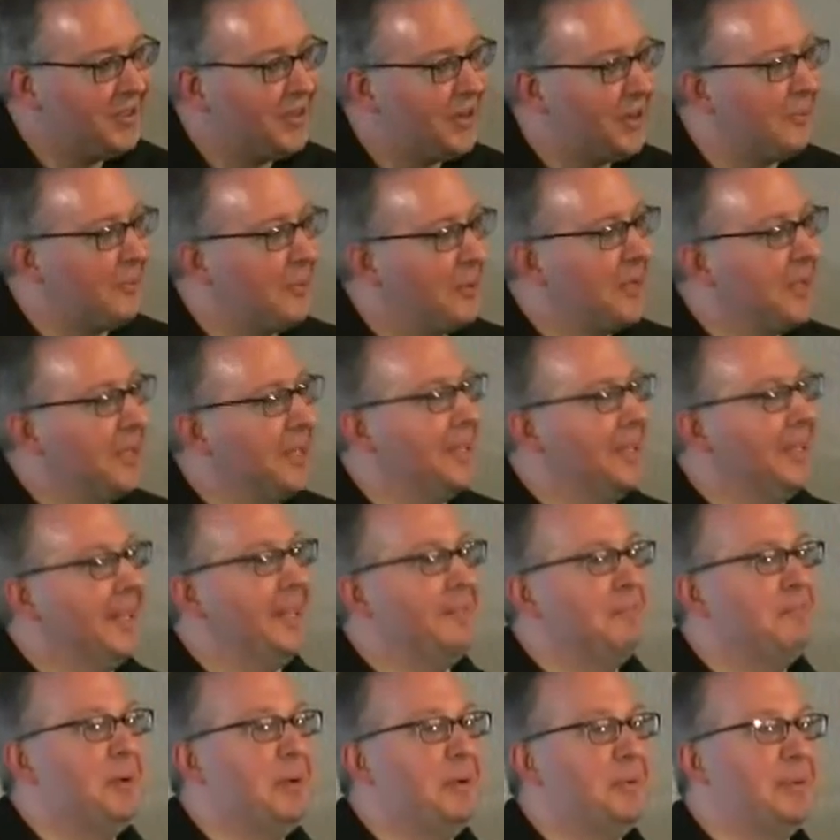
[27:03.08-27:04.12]
I'll start working on
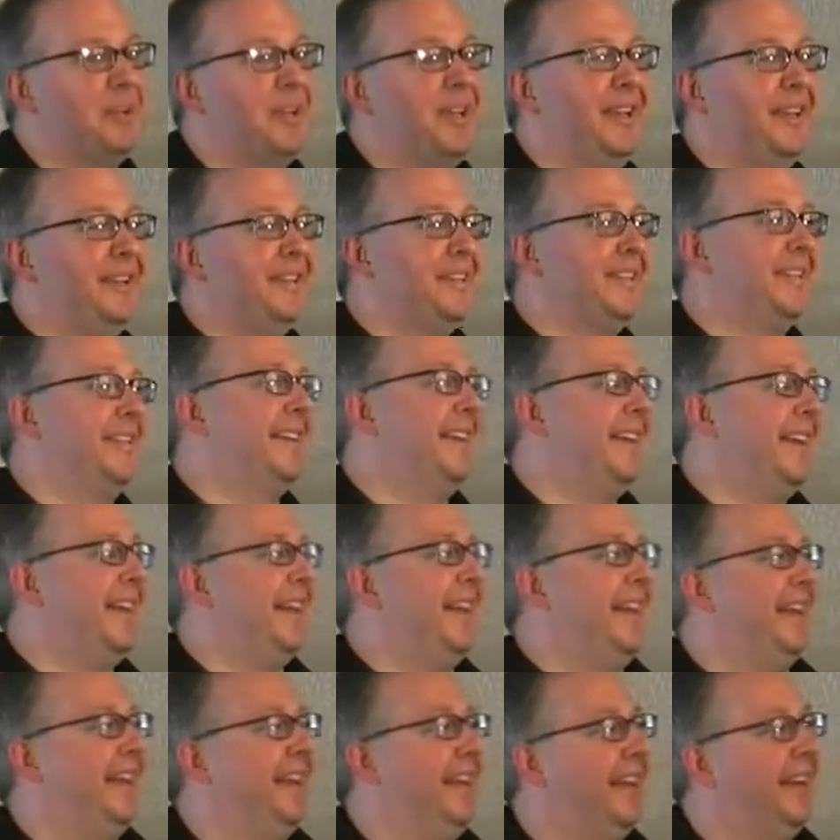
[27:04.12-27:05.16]
that post haste.
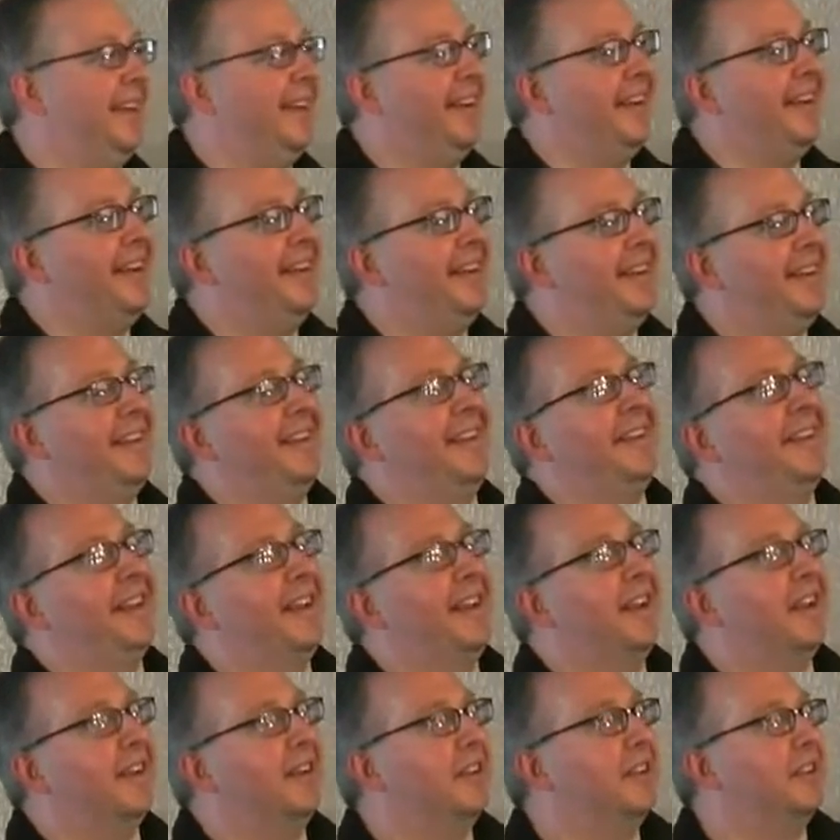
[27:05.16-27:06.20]
You know, uh,
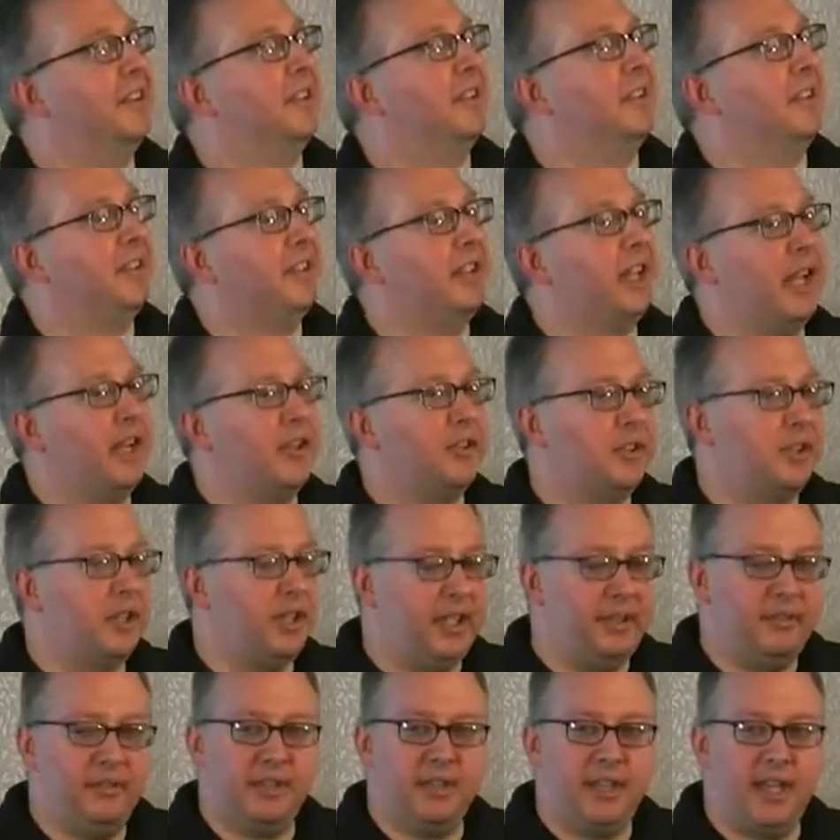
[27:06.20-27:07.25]
uh,
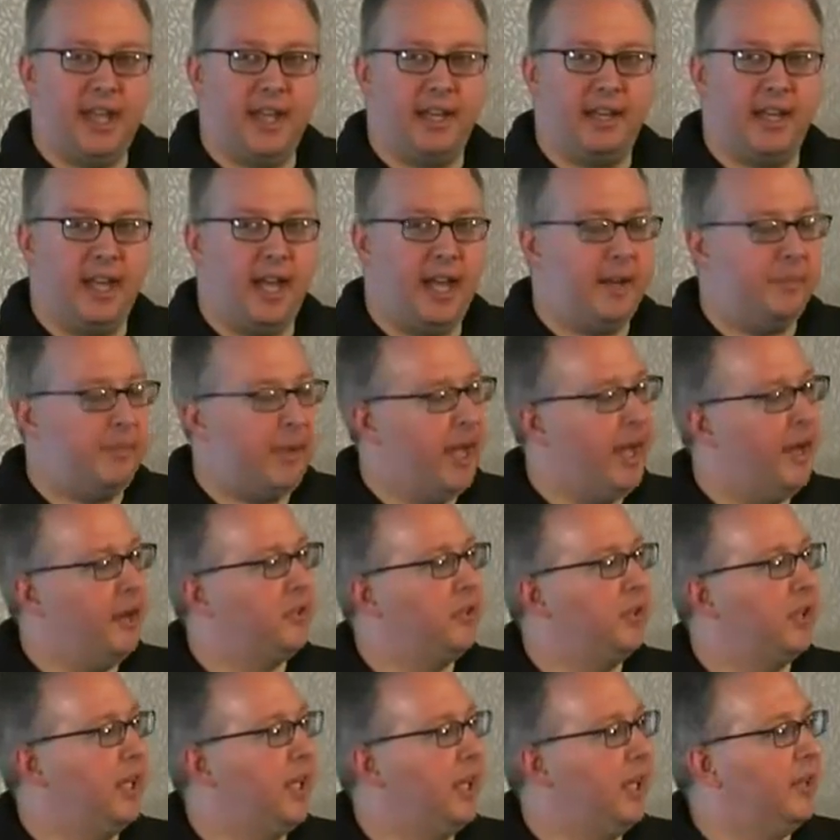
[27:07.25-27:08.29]
Cleveland.com
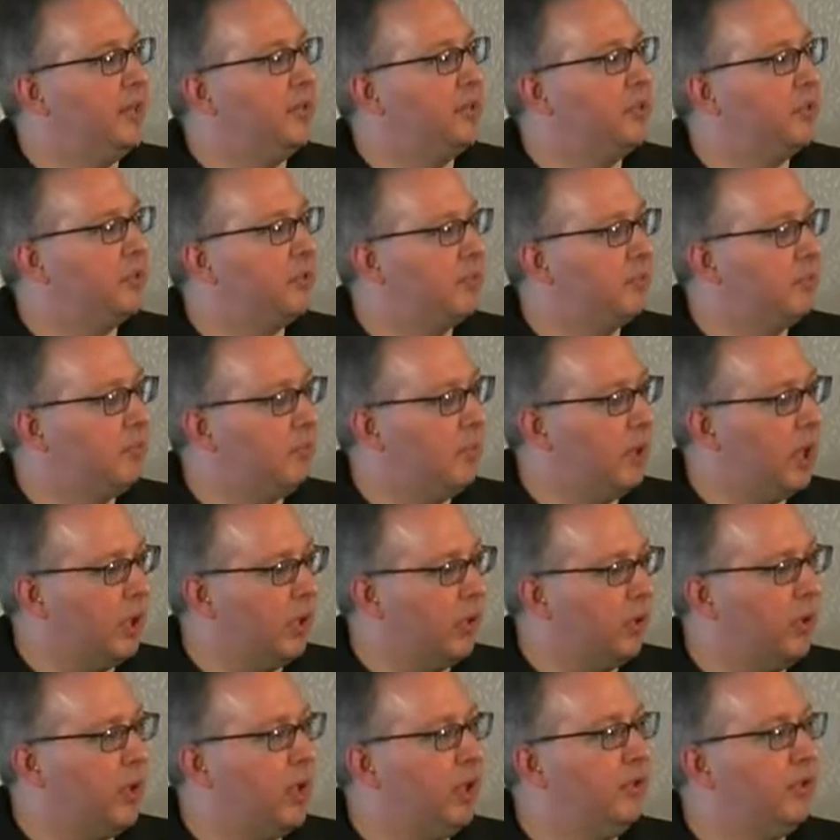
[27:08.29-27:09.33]
actually has
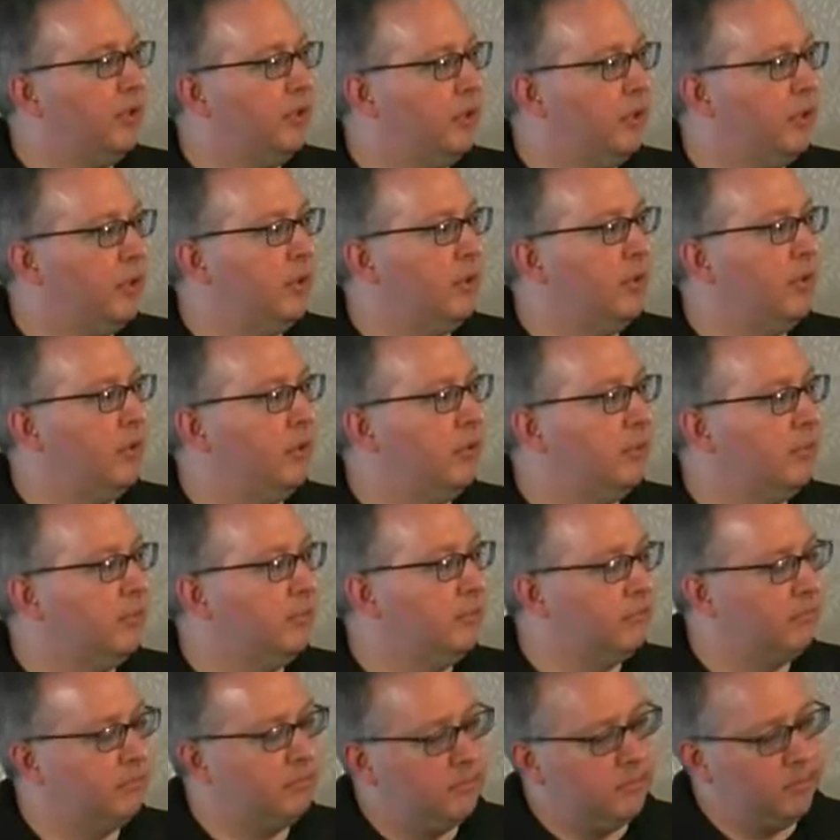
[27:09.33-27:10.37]
agreed to do
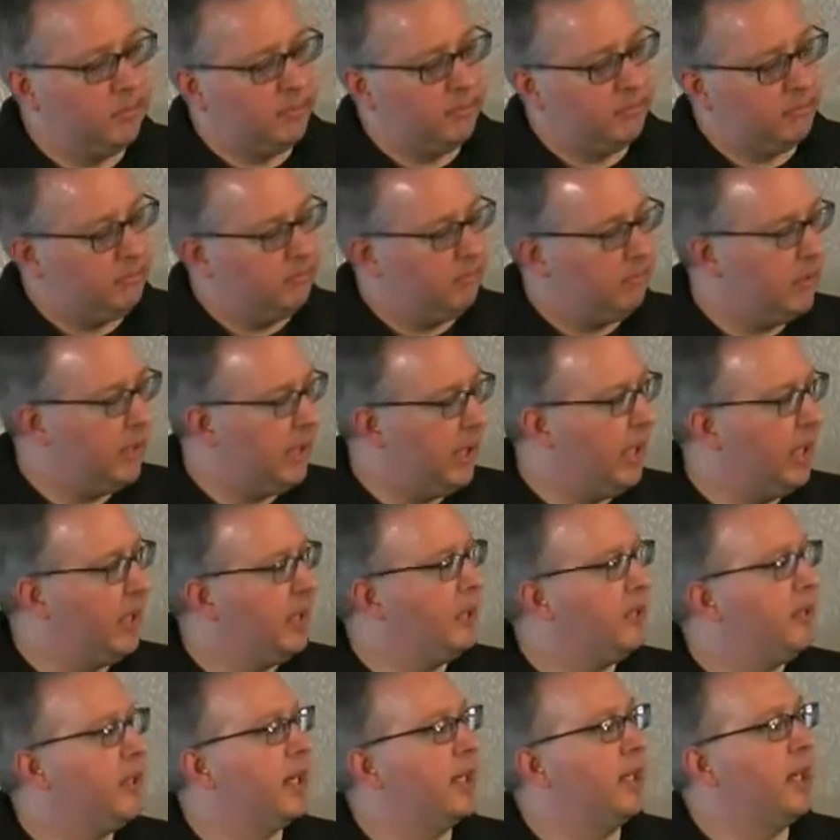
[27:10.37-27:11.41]

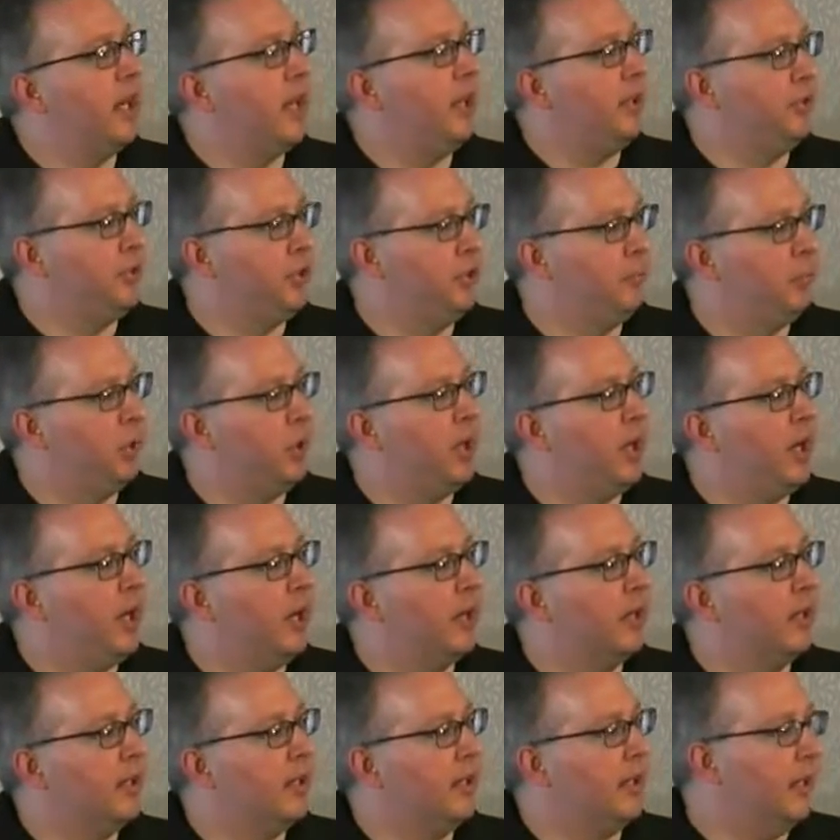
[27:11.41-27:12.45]
a technology
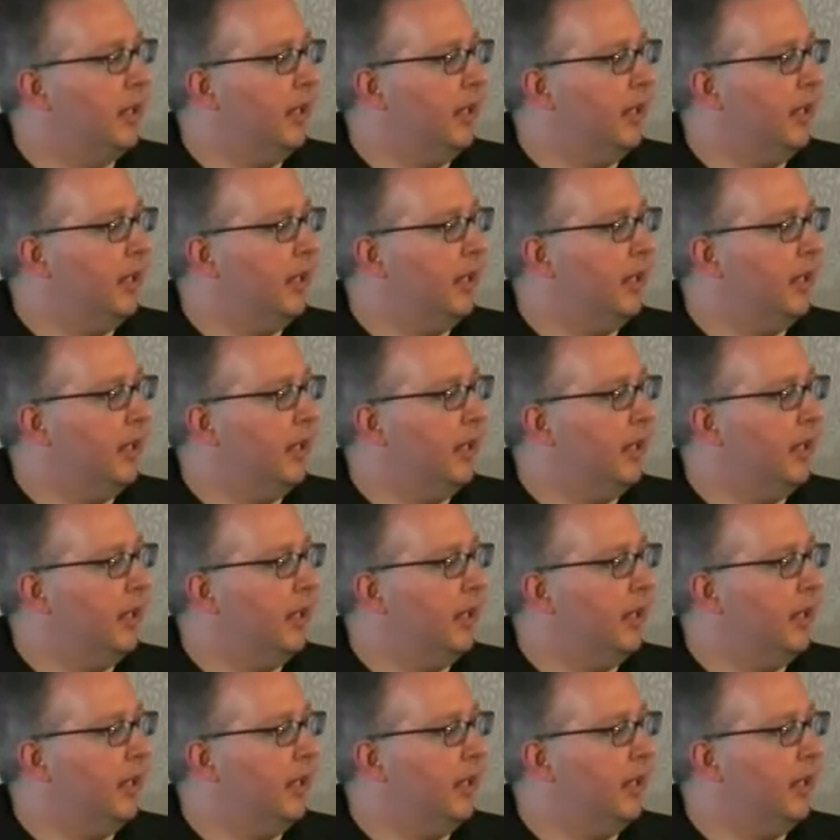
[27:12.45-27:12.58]
blog